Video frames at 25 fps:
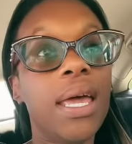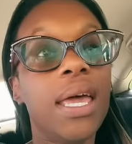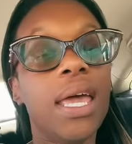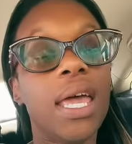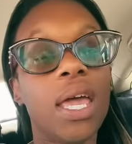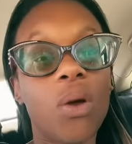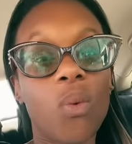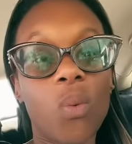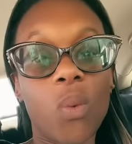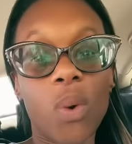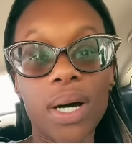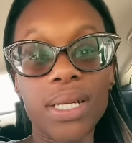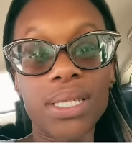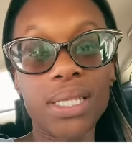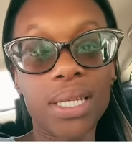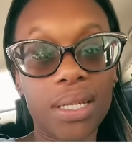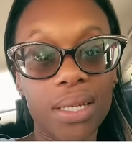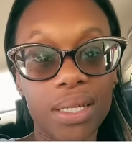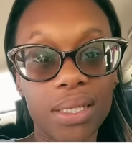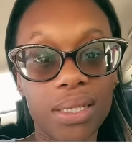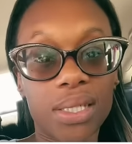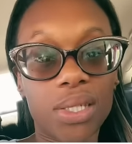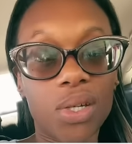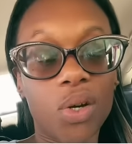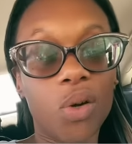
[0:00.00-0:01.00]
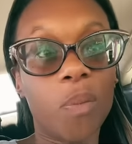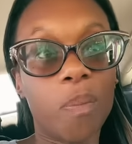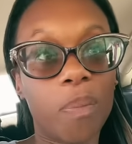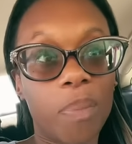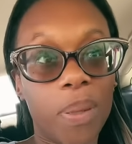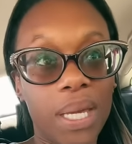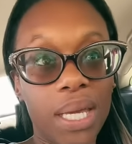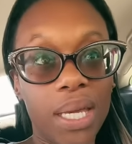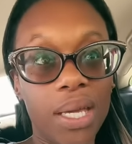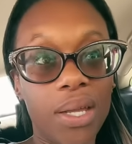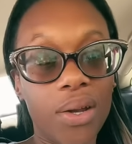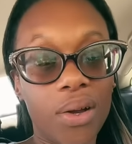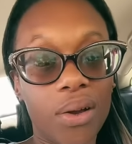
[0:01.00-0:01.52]
It wasn't until
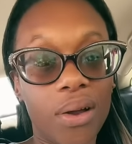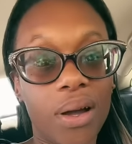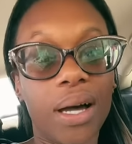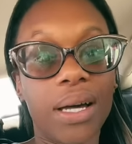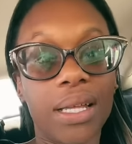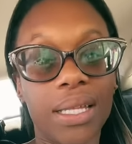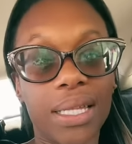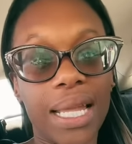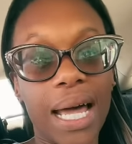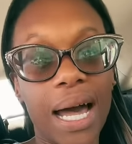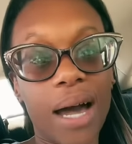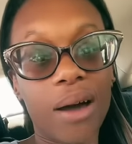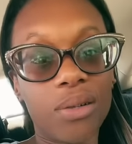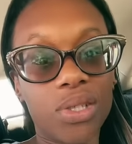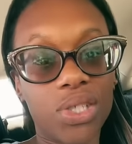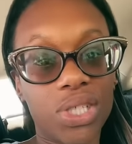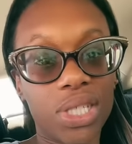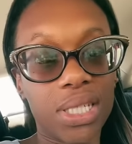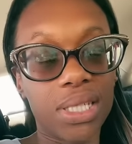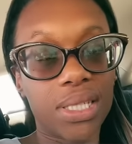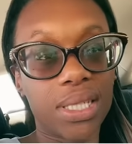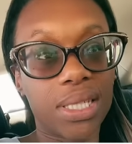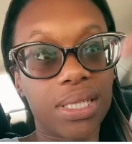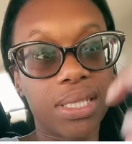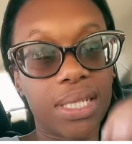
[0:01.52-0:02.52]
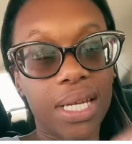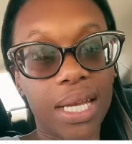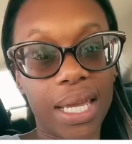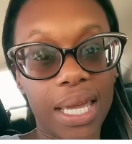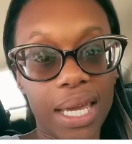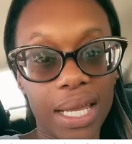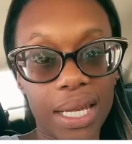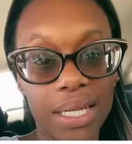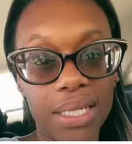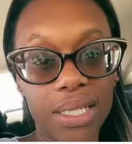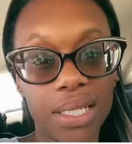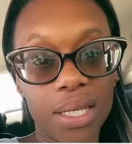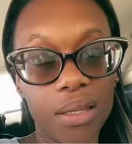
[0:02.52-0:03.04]
Peter allowed Jesus to get
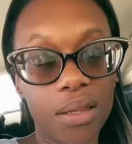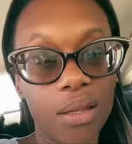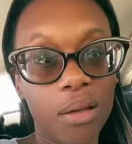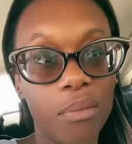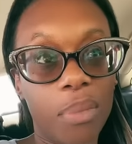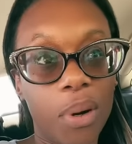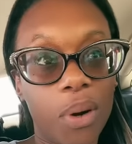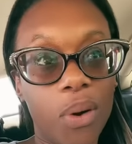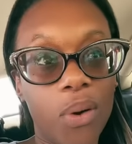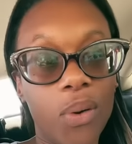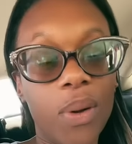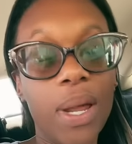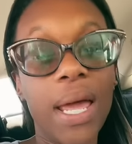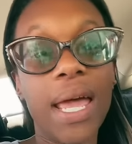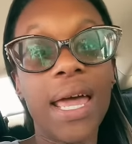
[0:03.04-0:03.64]
into the boat